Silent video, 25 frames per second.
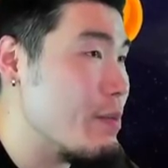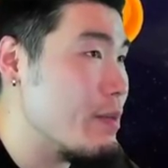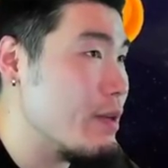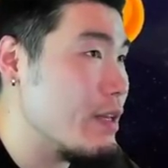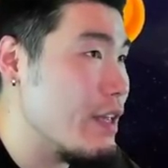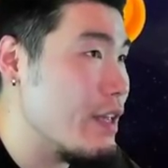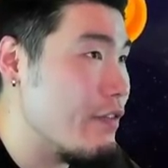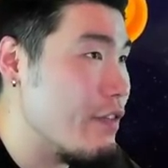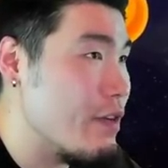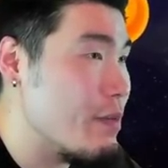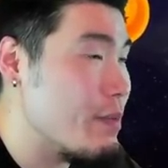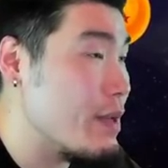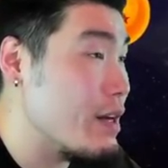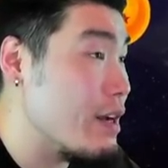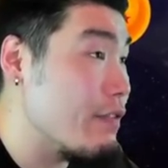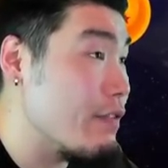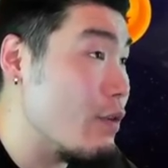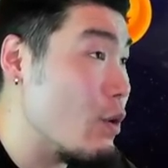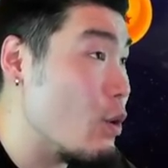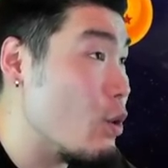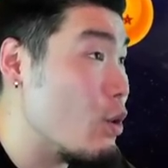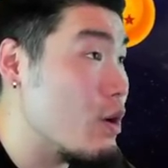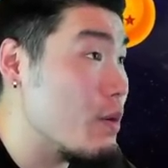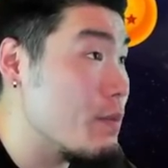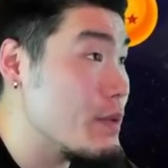give him enough
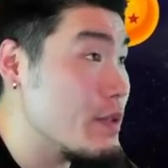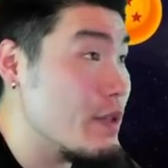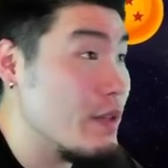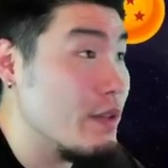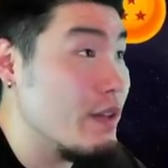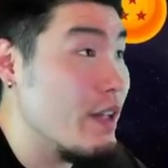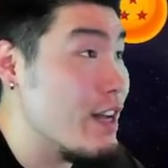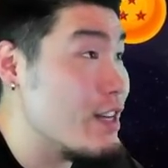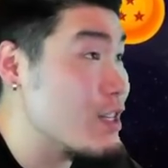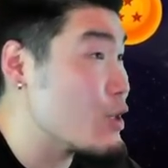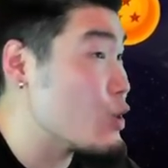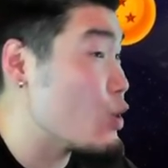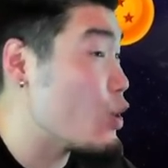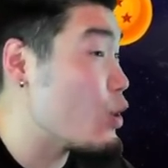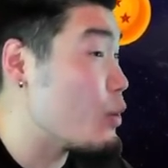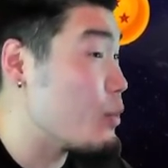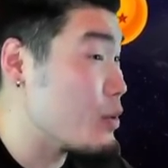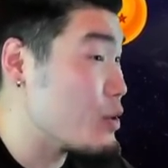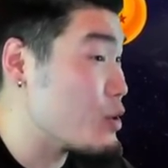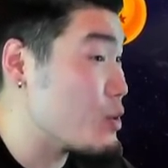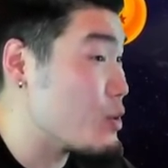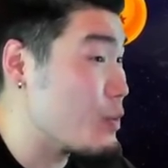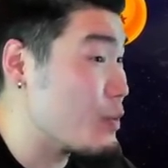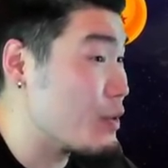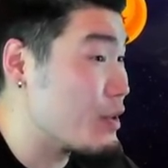orbs to launch a normal
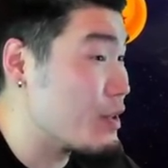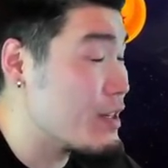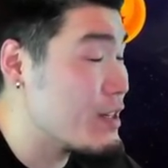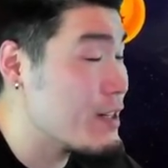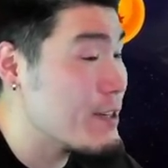super.